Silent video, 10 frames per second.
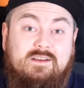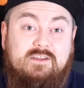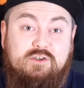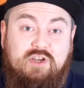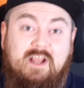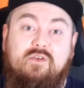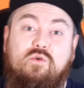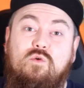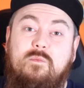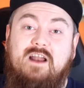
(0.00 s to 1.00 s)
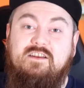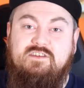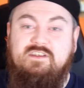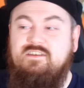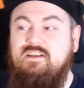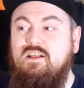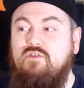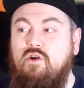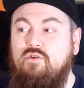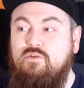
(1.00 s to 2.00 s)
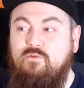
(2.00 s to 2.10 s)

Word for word: the general managed to steal around